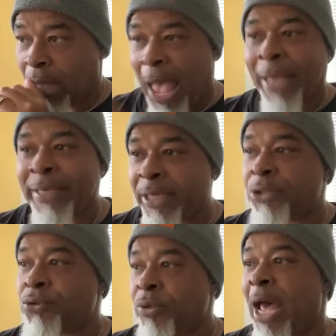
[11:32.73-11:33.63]
I
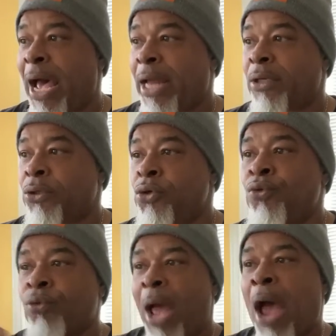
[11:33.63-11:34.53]
kid you not.
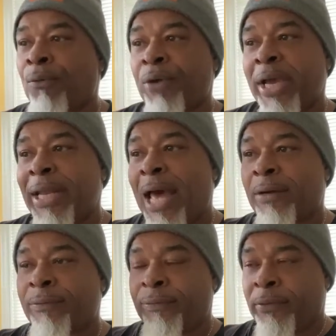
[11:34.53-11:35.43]
You I ran out
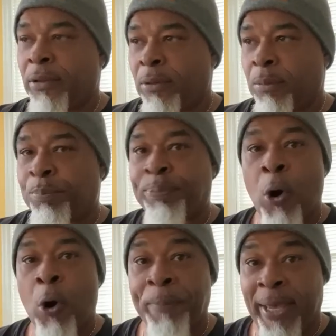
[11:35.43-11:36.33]
of
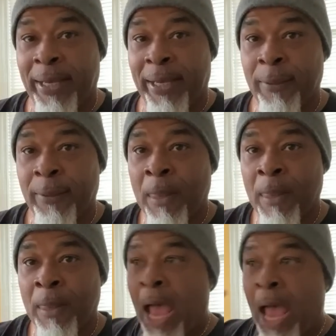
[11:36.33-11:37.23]
propane.
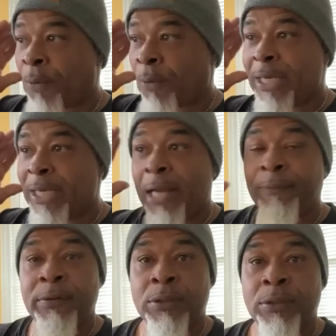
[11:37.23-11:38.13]
I ran out
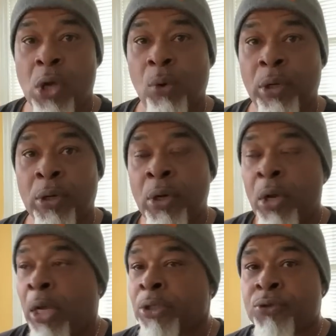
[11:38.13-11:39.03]
of solar.
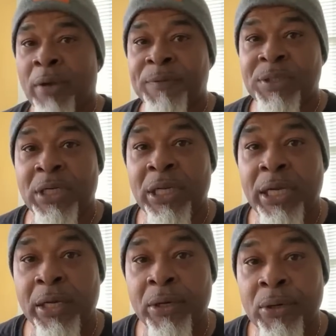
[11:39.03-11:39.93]
So I'm sitting
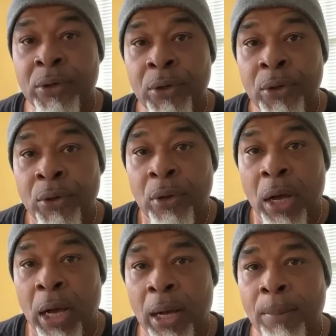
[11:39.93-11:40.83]
here
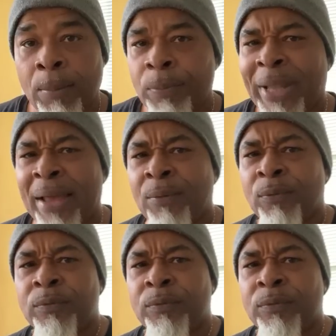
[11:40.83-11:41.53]
um like